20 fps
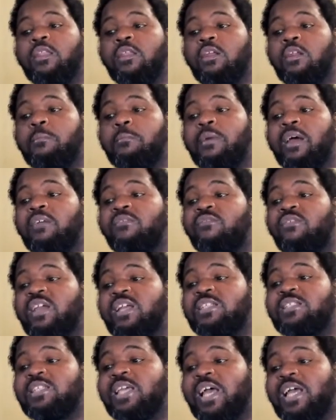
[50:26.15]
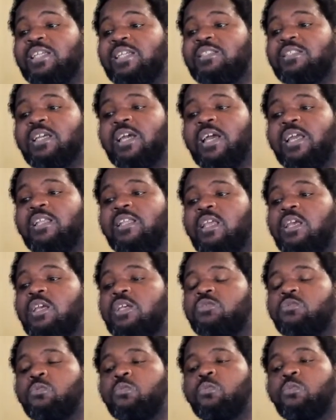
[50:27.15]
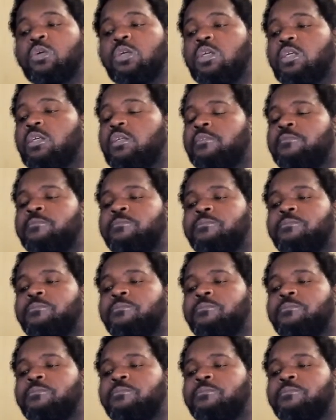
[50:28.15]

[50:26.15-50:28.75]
none of my fantastic ideas would work.